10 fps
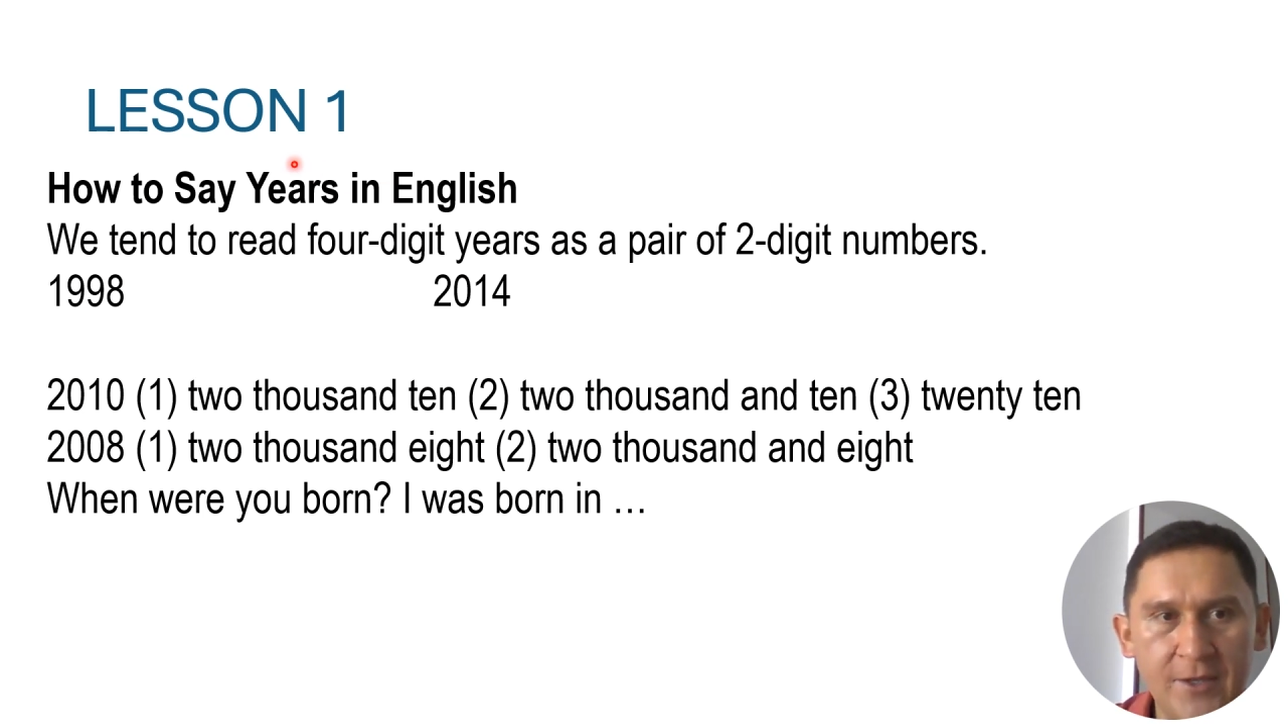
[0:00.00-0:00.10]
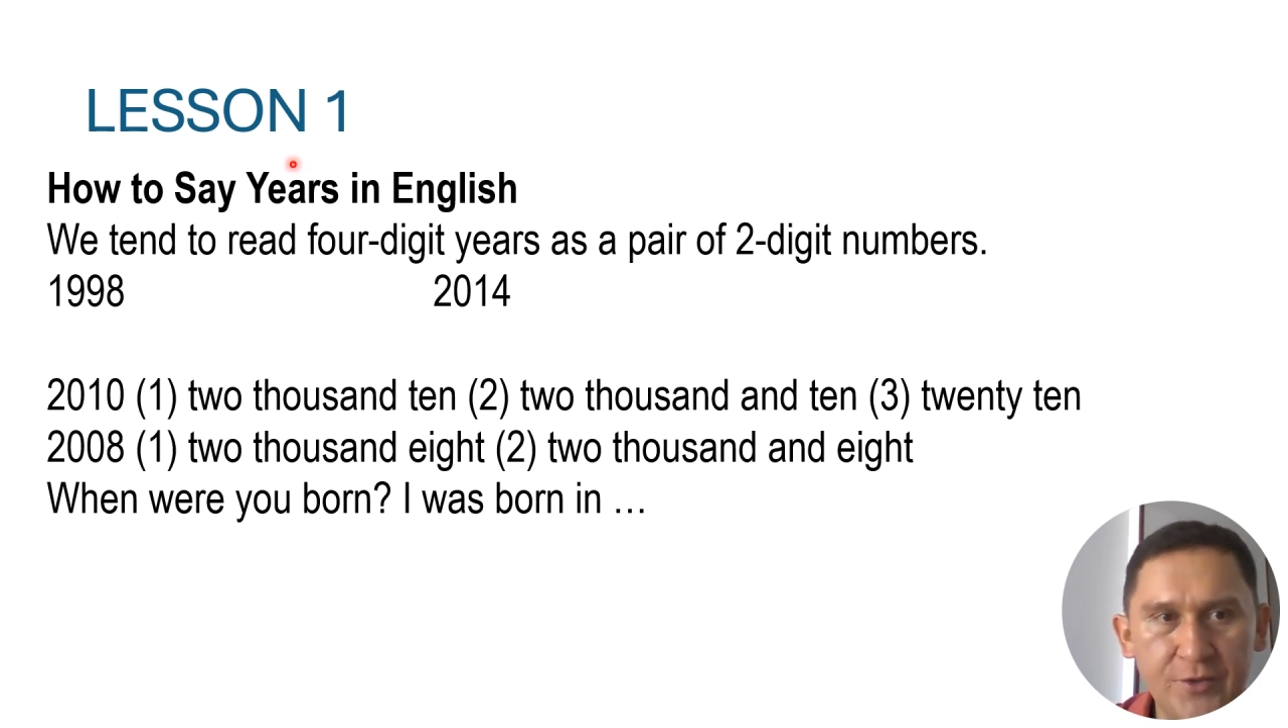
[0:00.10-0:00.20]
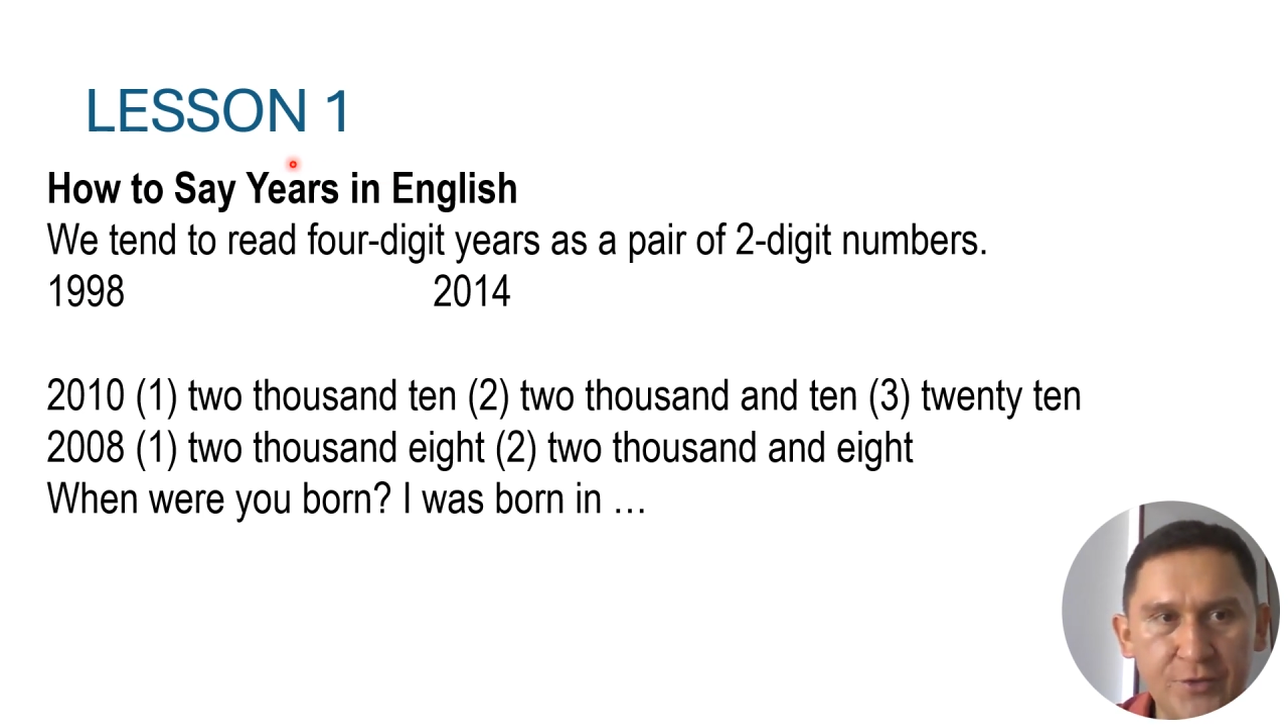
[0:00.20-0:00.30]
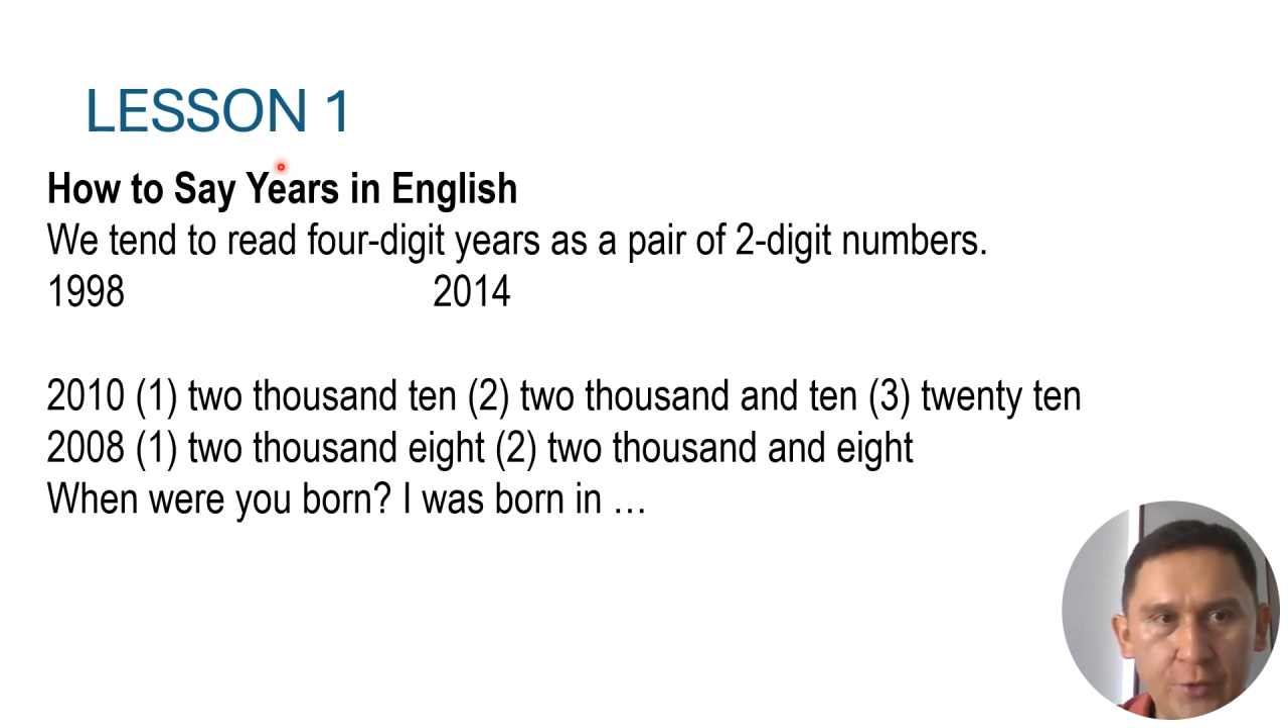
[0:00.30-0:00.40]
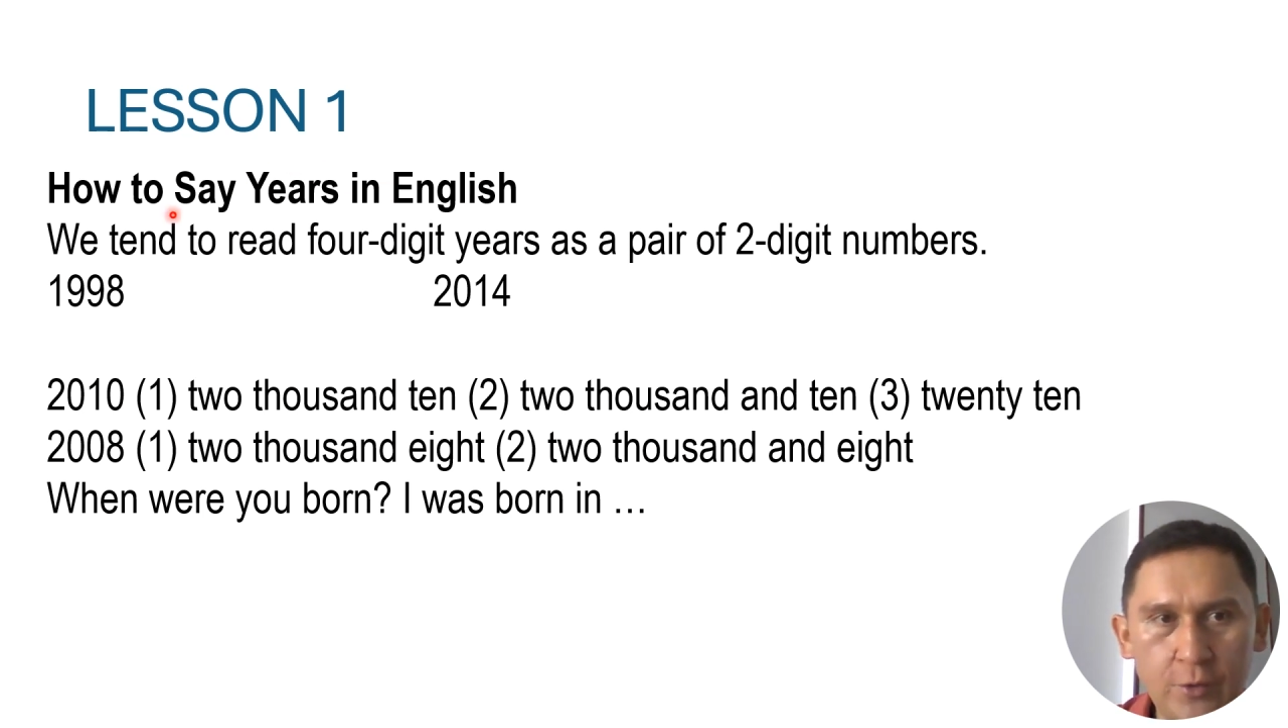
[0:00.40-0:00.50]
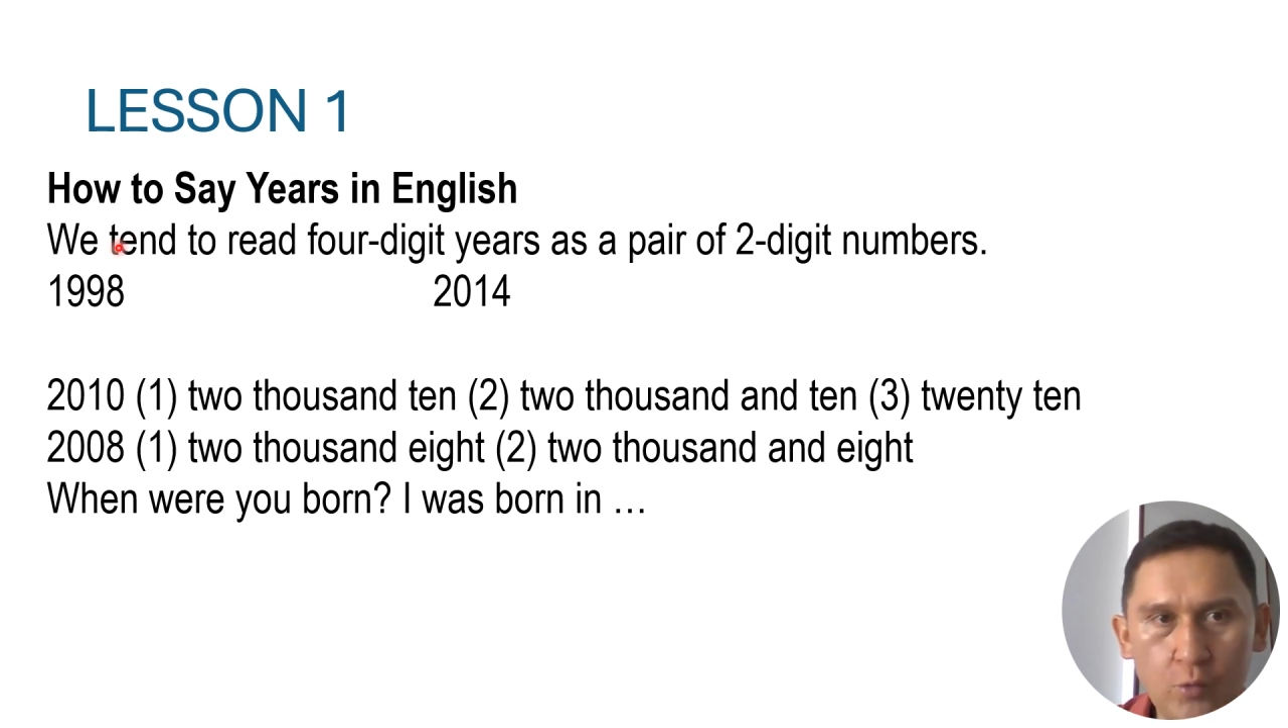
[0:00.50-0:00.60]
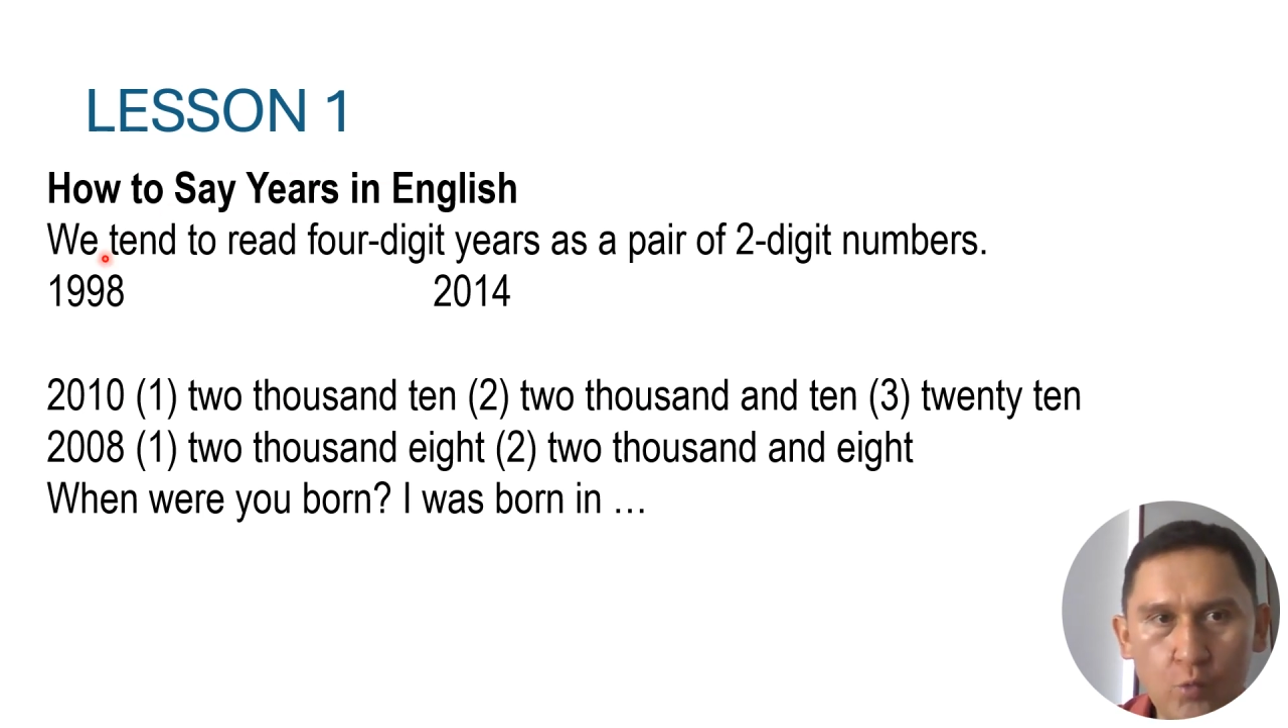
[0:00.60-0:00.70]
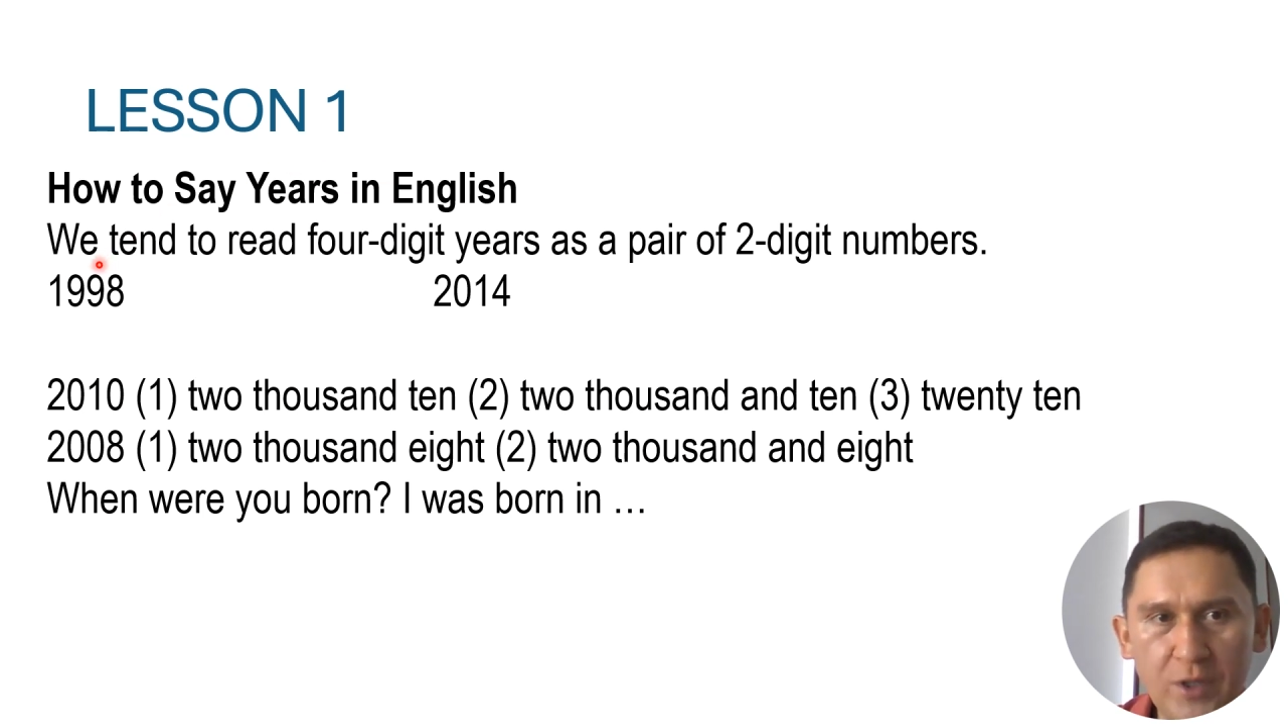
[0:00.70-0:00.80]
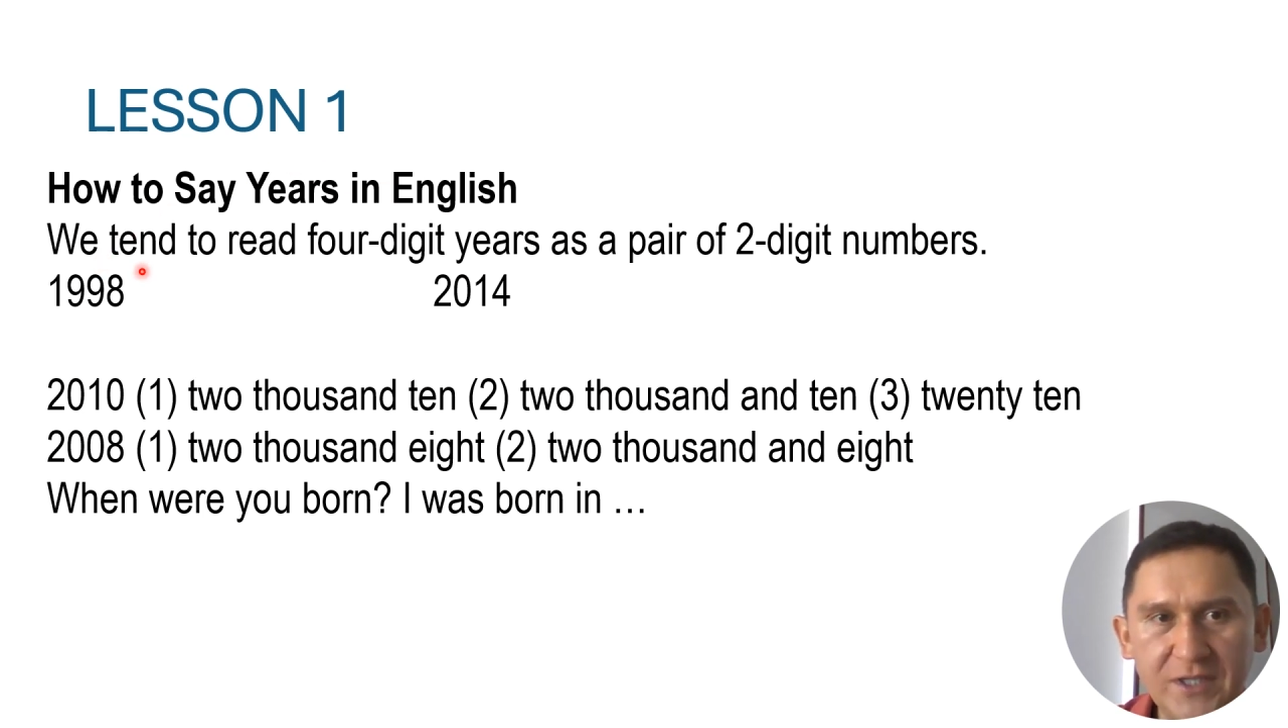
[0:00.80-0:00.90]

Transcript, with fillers: So we